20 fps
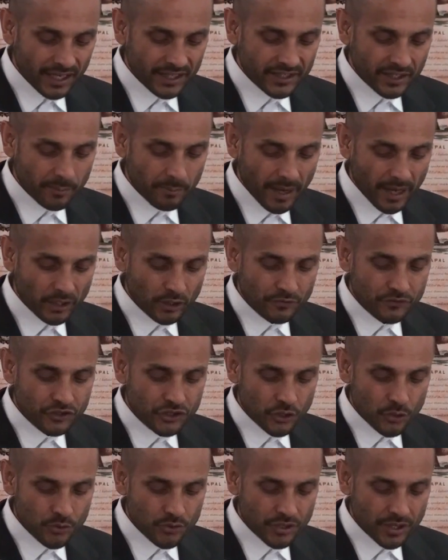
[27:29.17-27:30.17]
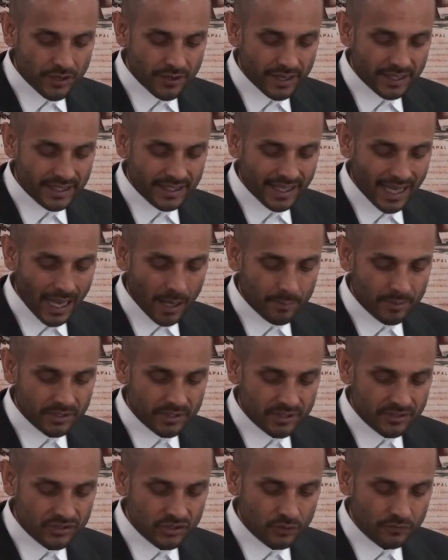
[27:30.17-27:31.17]
ye men of Judah and
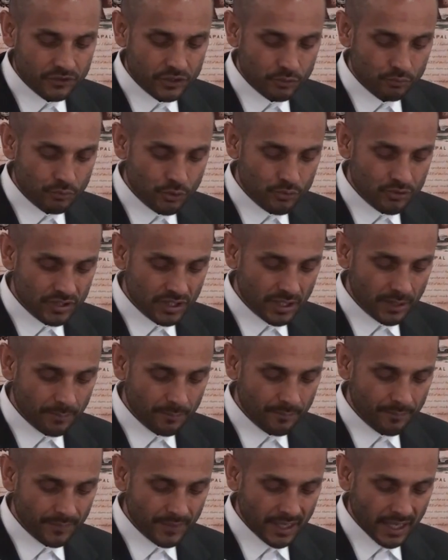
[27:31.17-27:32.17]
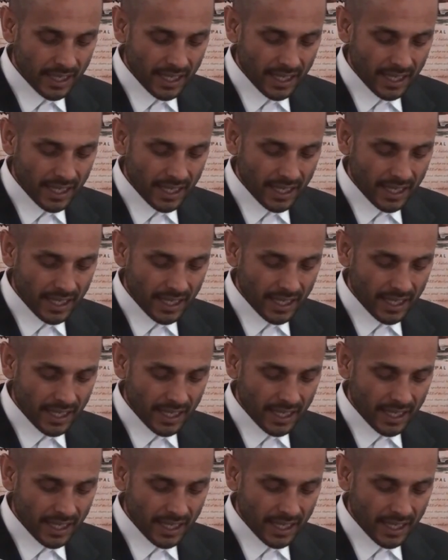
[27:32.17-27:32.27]
inhabitants of Jerusalem,